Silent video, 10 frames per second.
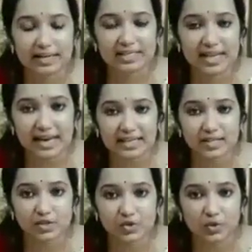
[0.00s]

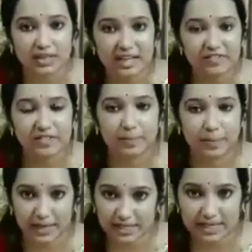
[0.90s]
decided to leave the
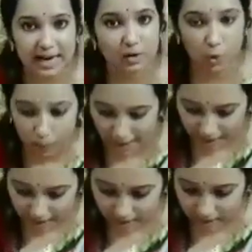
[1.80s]
place and go
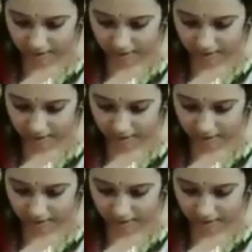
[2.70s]
back,